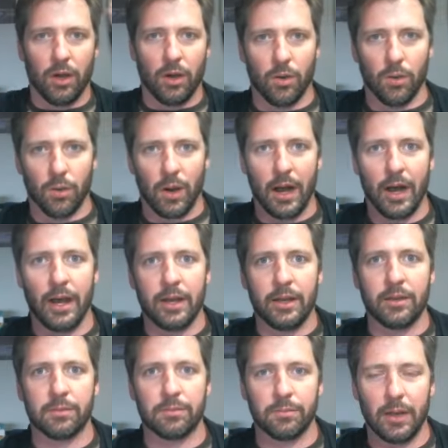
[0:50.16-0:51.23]
oh,
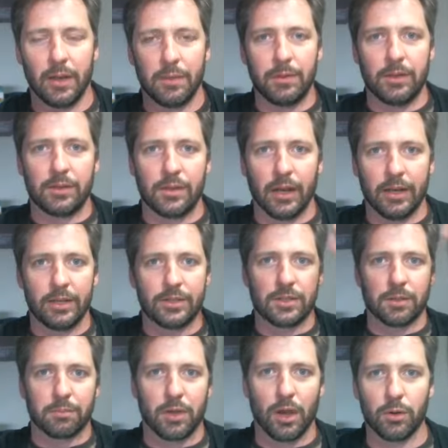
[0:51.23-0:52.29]
I need
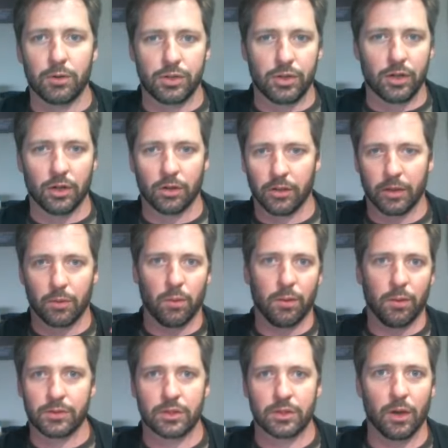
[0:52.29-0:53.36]
some coaching, or like
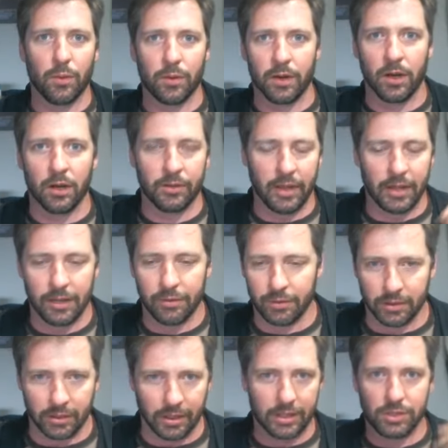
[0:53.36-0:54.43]
what was going on that
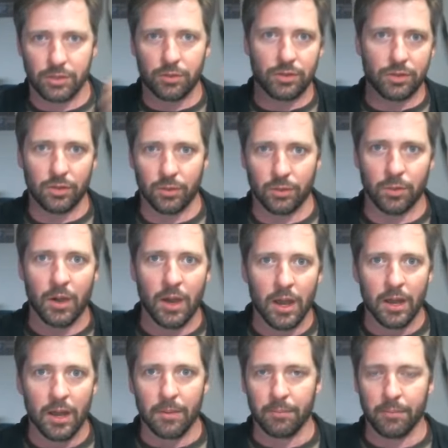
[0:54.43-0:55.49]
even led you to
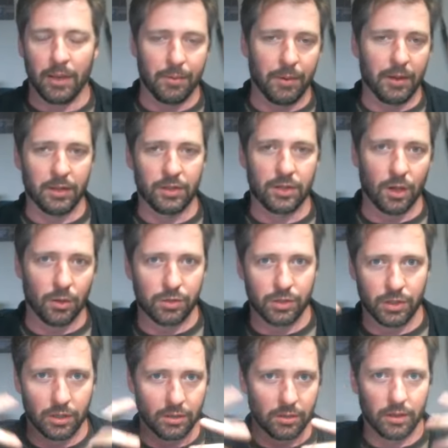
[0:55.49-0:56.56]
maybe I need
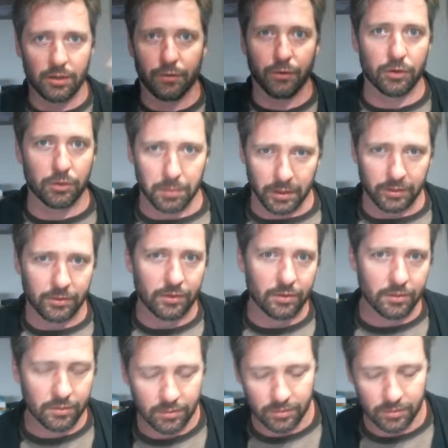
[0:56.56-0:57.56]
coaching in the first place?